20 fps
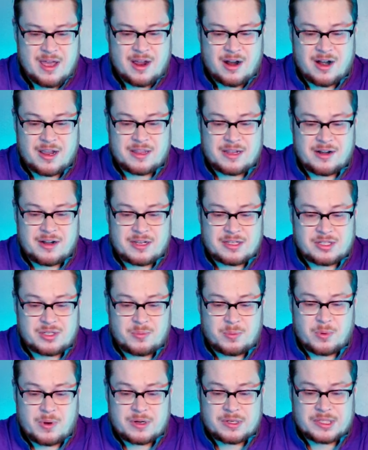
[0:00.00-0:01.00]
All right, there it is.
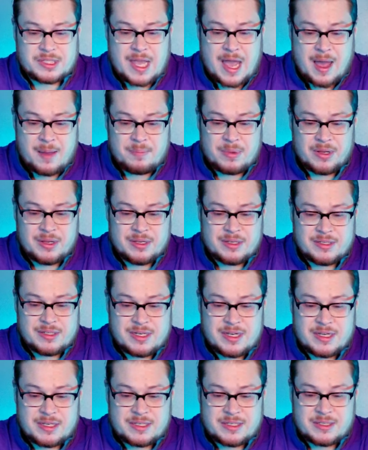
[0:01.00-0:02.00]
Super rare. Stop.
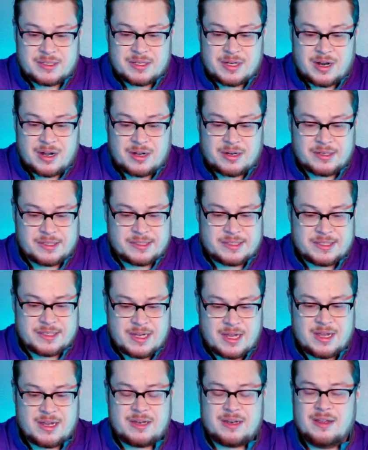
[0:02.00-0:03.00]
Jeez, Dark
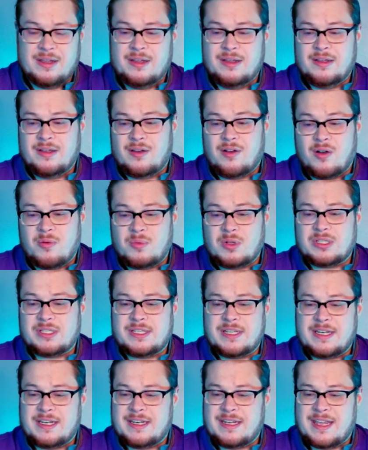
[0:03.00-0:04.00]
Sun. Almost
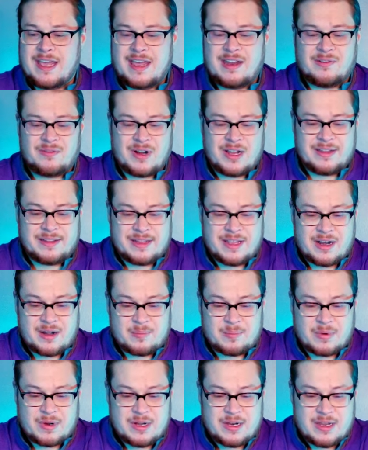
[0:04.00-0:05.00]
did it again right there.
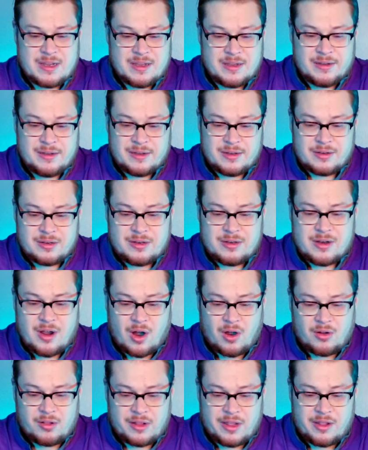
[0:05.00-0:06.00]
Pretty
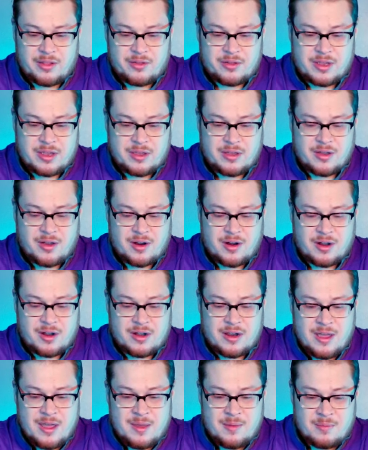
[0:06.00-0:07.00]
gnarly looking
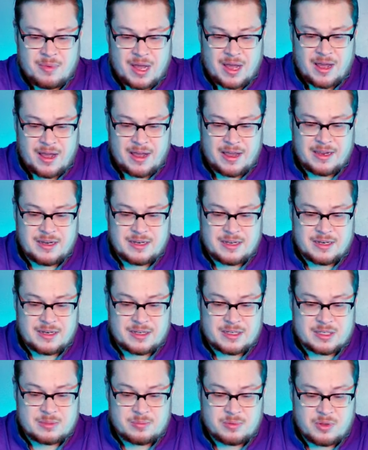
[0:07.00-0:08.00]
card. Behind it,
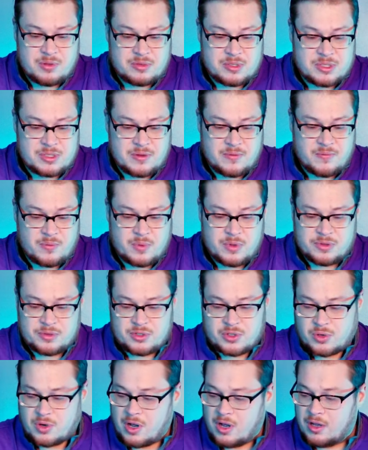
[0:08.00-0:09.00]
explosive
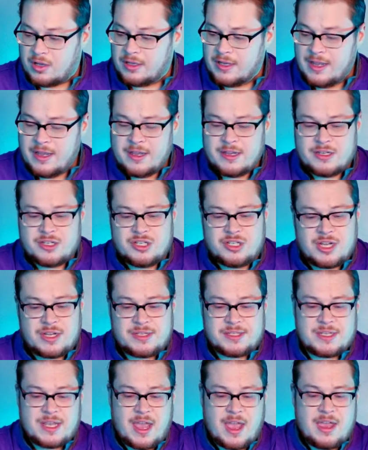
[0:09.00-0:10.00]
withdrawal,
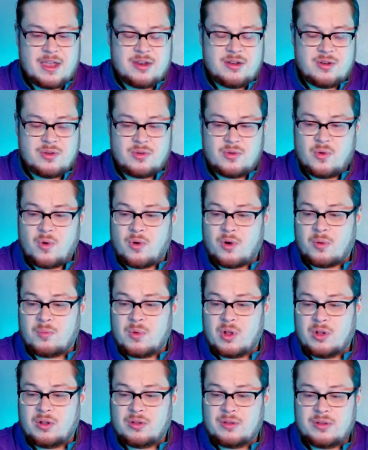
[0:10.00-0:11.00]
just a
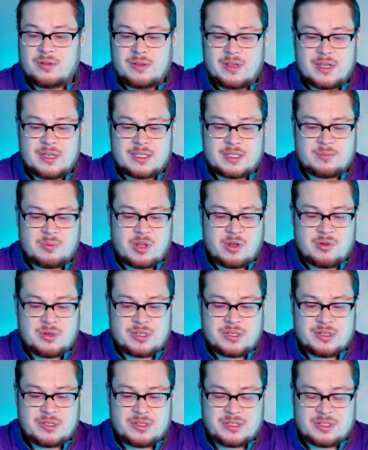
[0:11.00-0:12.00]
normal
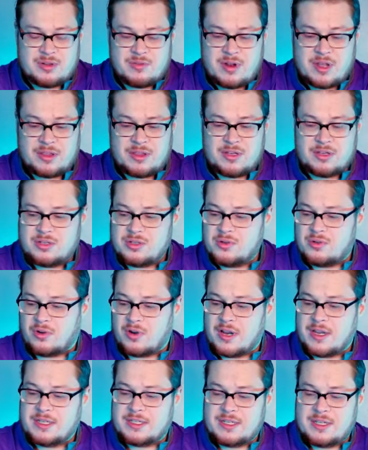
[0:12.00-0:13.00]
explosion, so nothing too
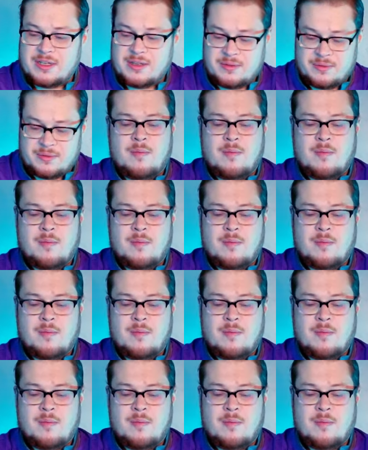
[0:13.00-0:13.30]
crazy.